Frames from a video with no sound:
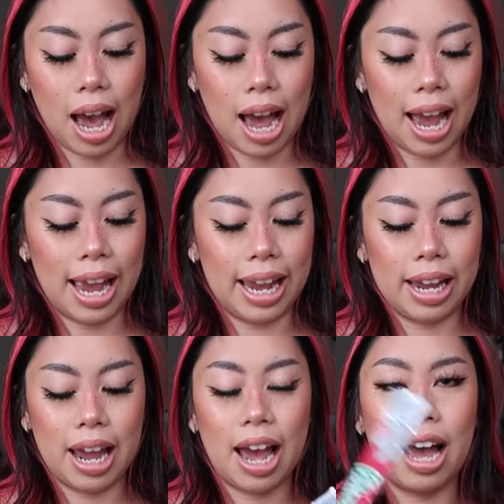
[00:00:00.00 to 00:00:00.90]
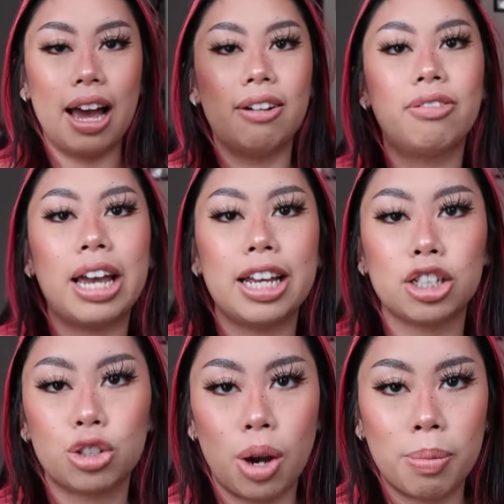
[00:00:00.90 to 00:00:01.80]
I have a
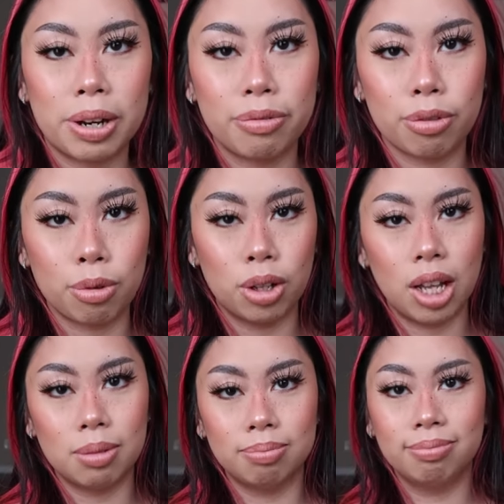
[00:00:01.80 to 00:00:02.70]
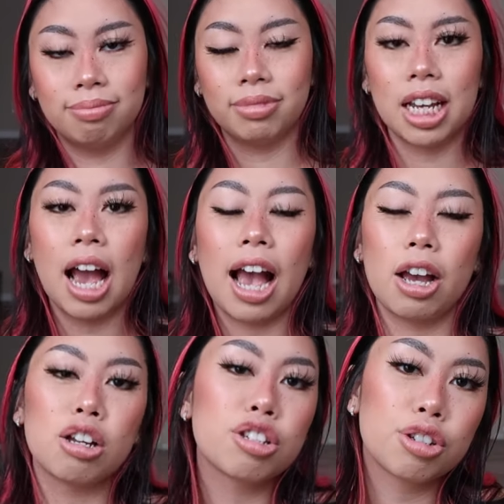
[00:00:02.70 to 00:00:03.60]
strawberry fruit roll up. I
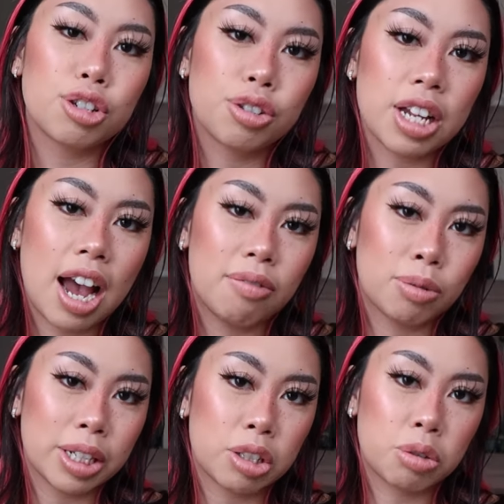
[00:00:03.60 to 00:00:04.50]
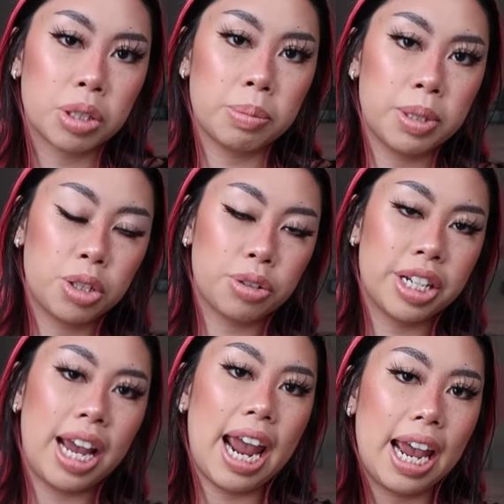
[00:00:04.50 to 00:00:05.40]
also used to have a Rice Krispie
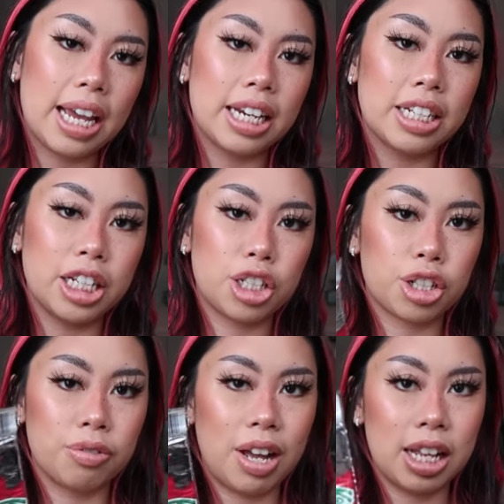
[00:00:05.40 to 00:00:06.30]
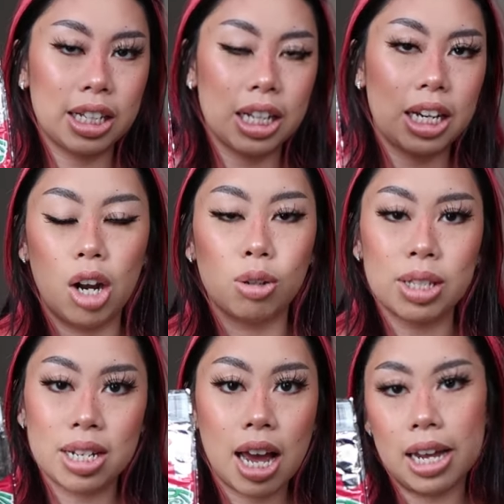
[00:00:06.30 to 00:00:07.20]
treat and a Nature Valley
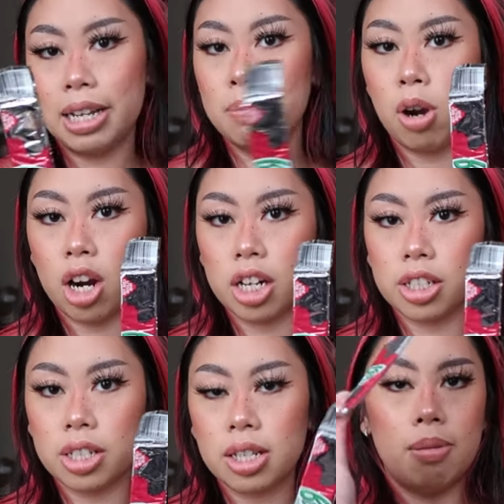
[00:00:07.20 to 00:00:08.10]
oats and honey bars,